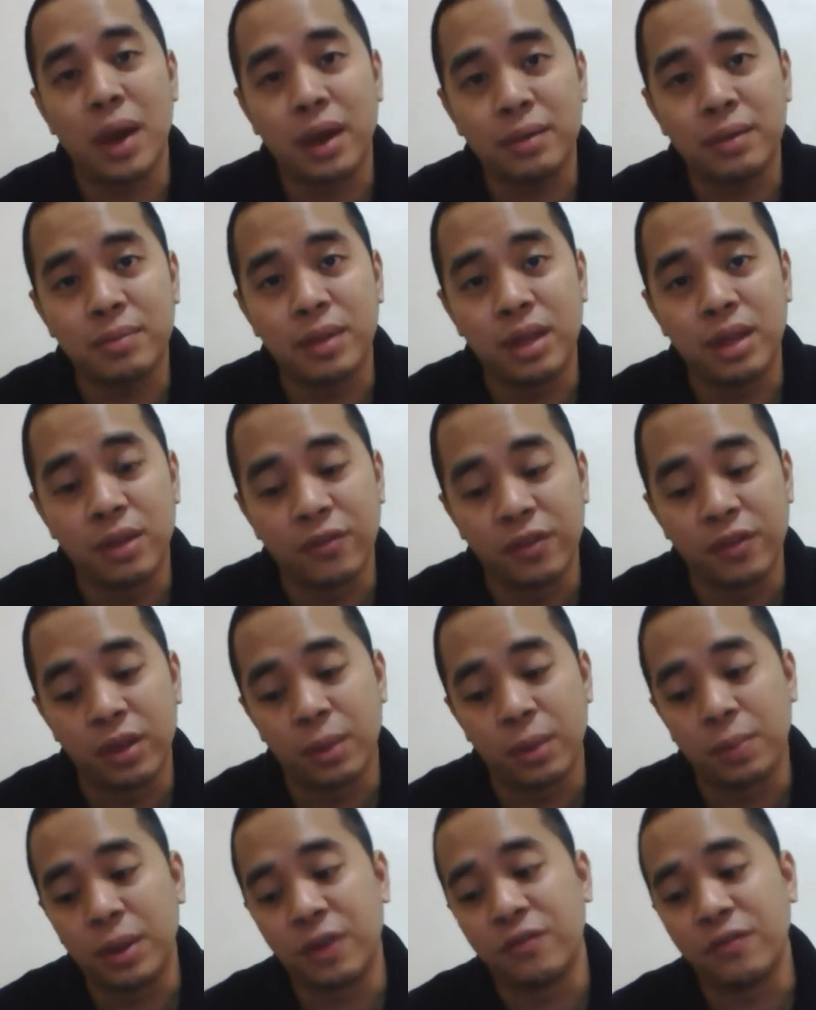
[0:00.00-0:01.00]
in the
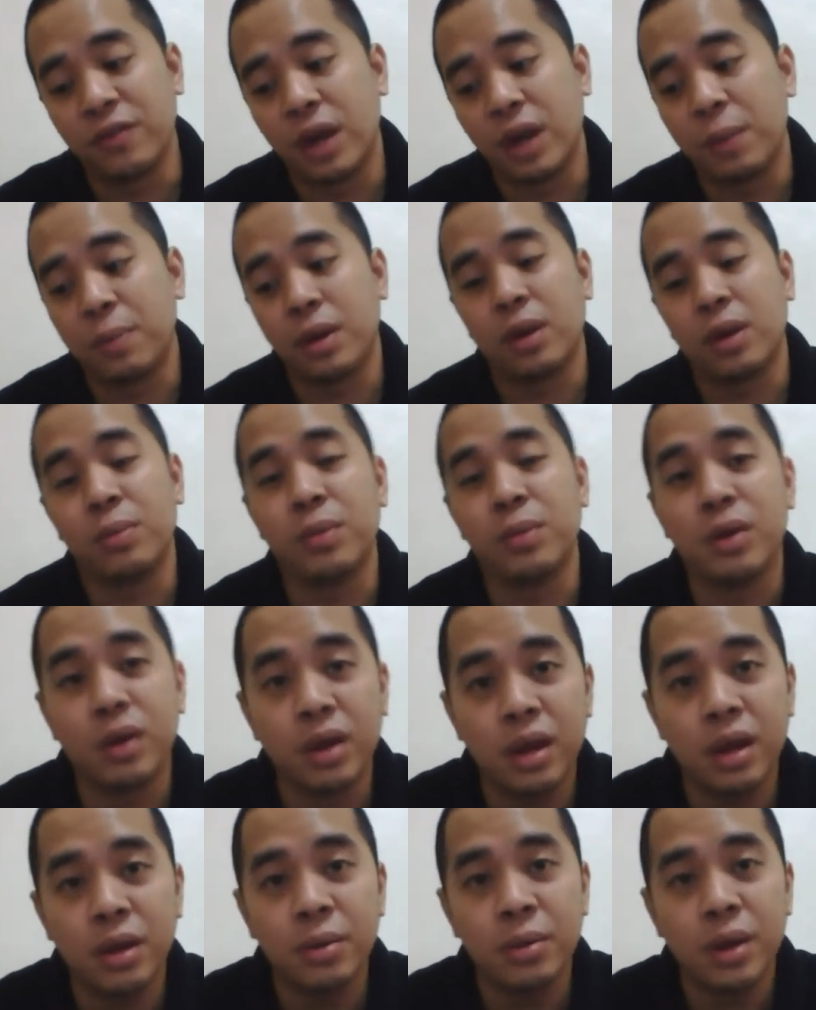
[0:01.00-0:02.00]
Philippine vaping
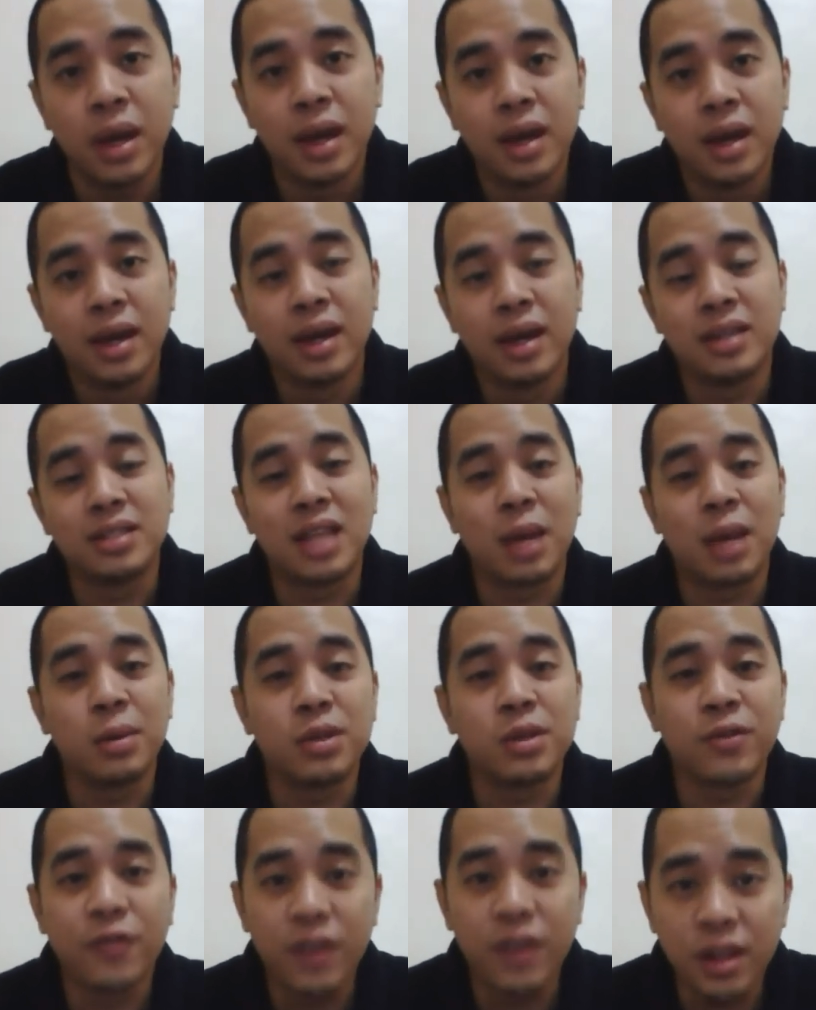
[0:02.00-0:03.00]
community. His name is
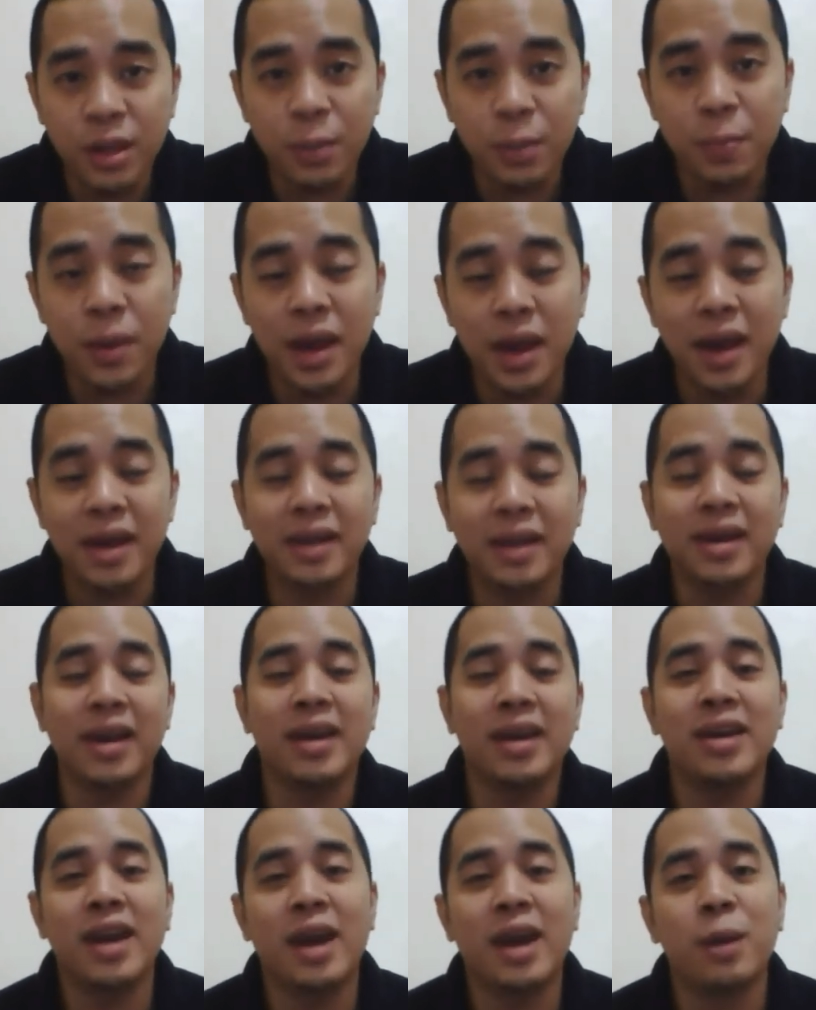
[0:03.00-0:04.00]
Philip,
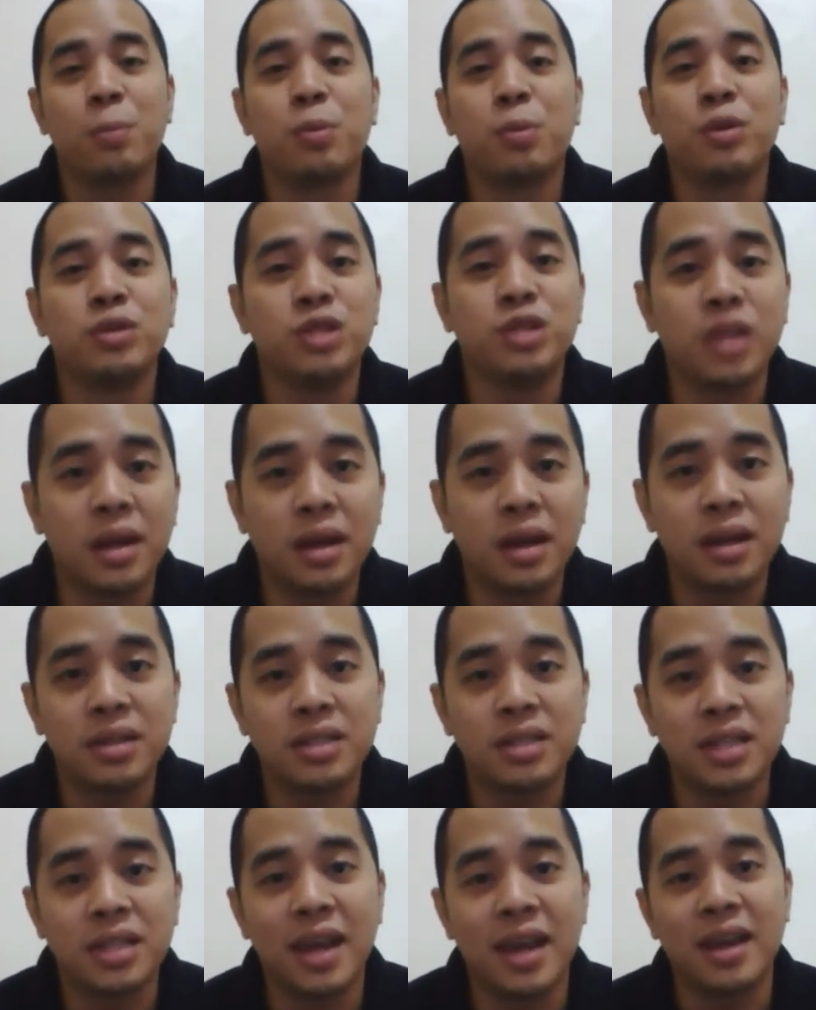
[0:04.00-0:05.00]
aka Progenitus,
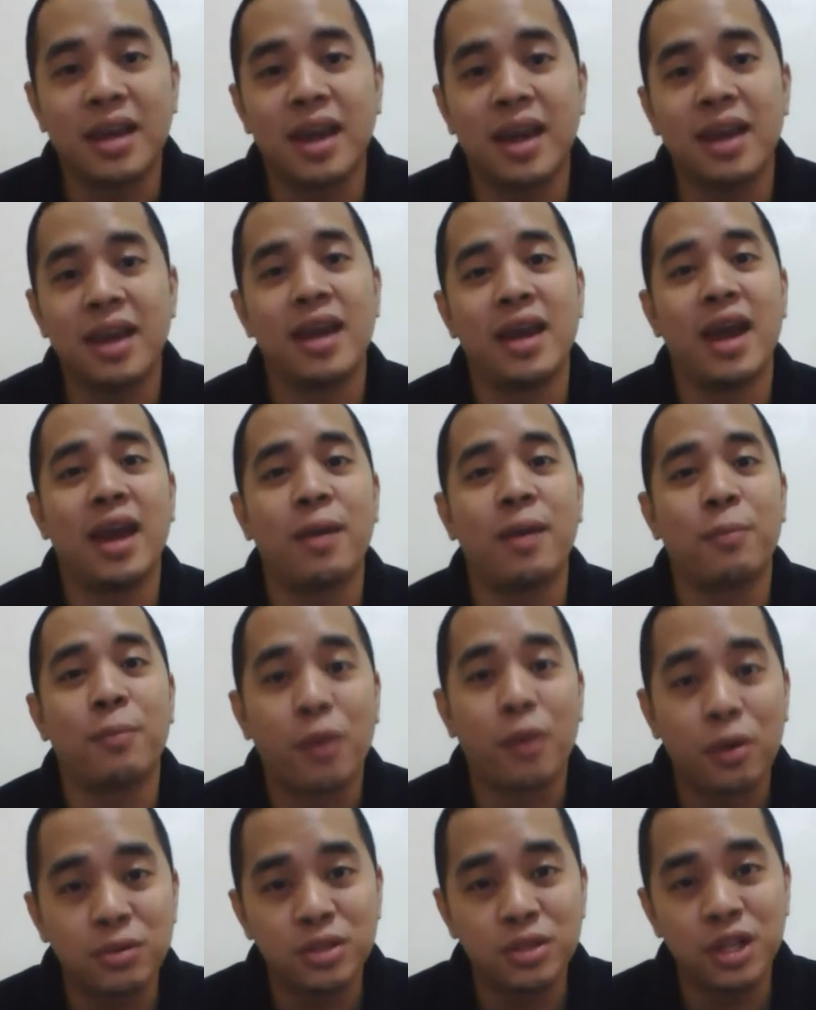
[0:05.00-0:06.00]
aka
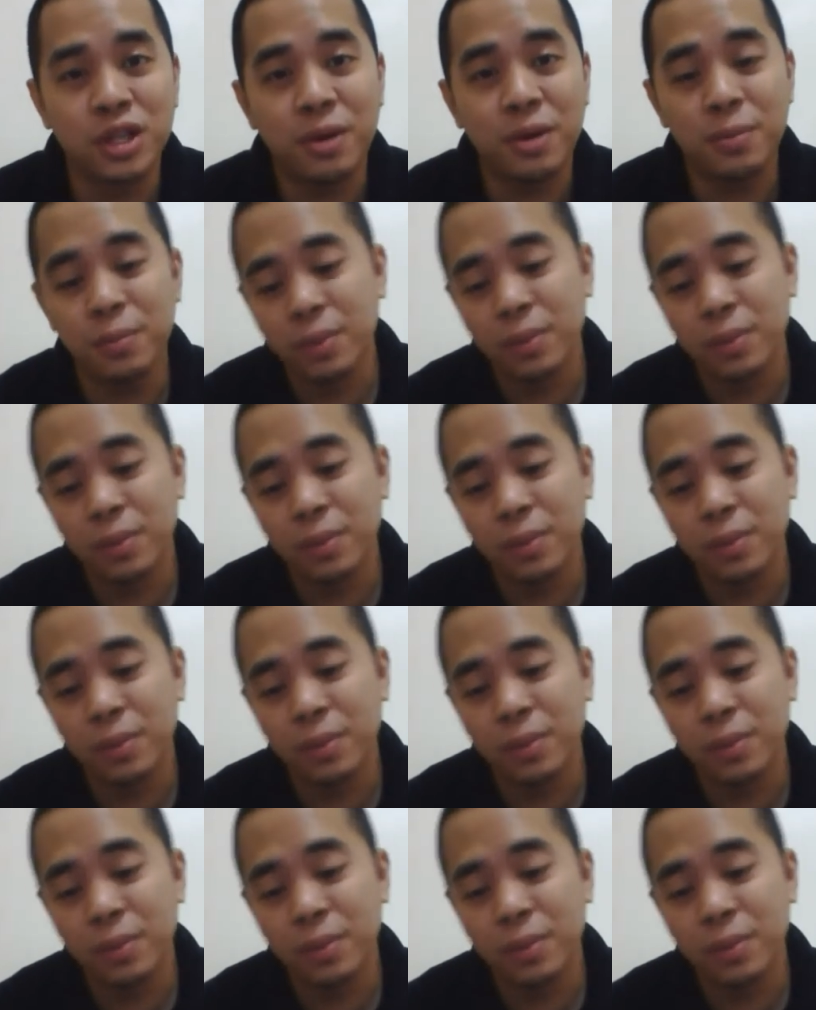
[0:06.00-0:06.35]
Progen,